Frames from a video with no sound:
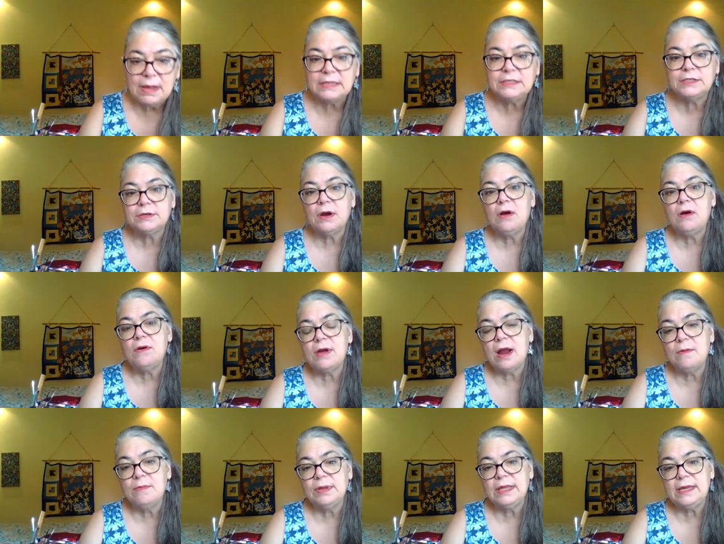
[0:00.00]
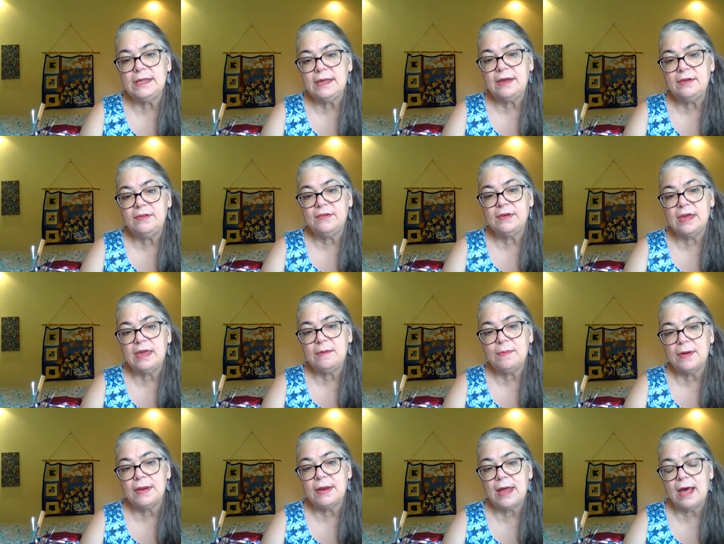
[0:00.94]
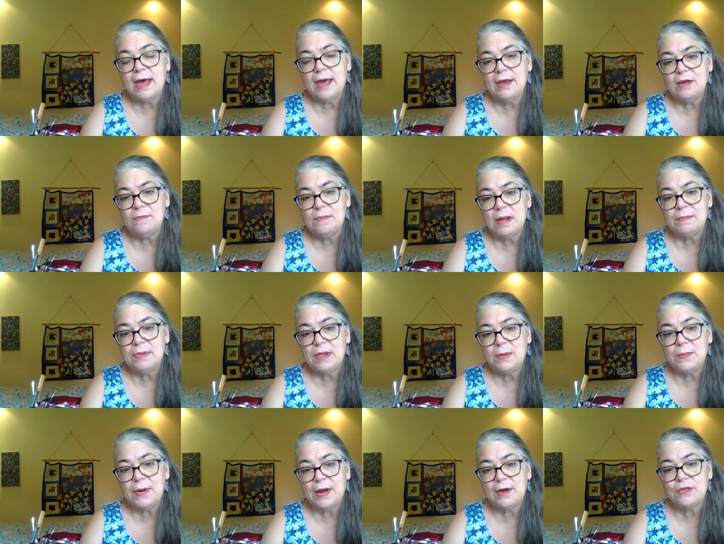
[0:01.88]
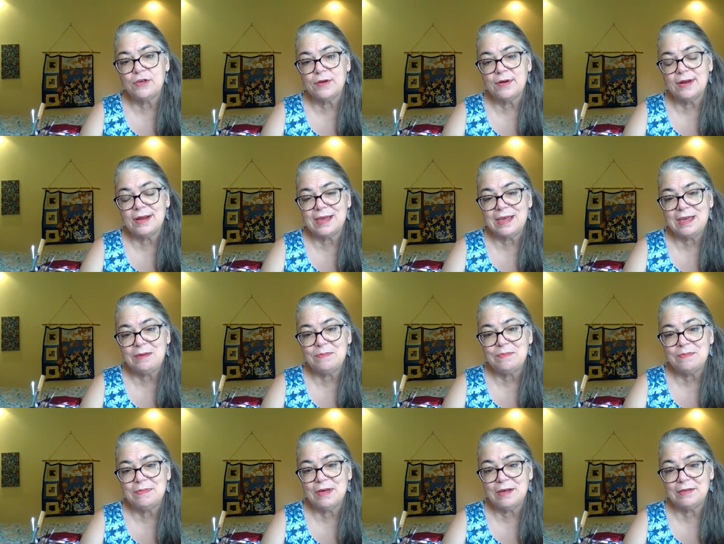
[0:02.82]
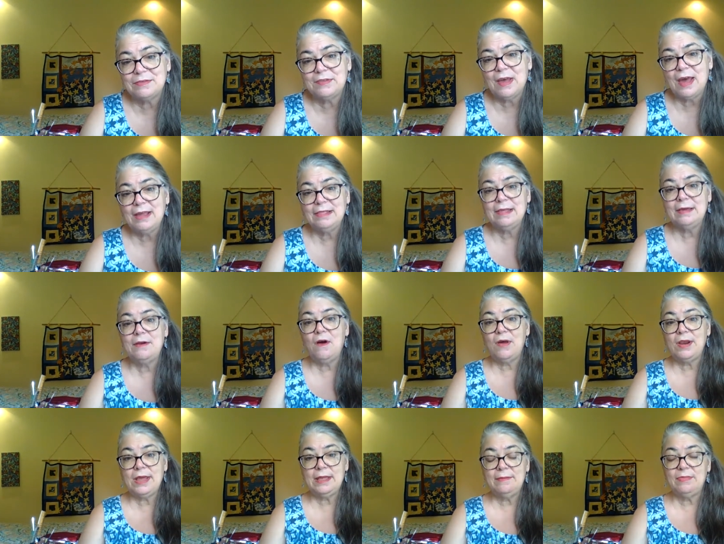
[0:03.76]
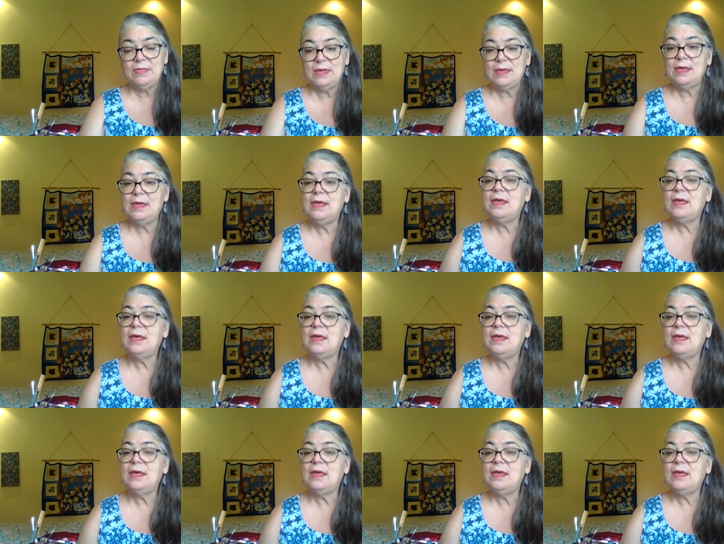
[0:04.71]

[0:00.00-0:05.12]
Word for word: my stroke. I really need to keep an eye on my blood pressure and keep a tight lid on it.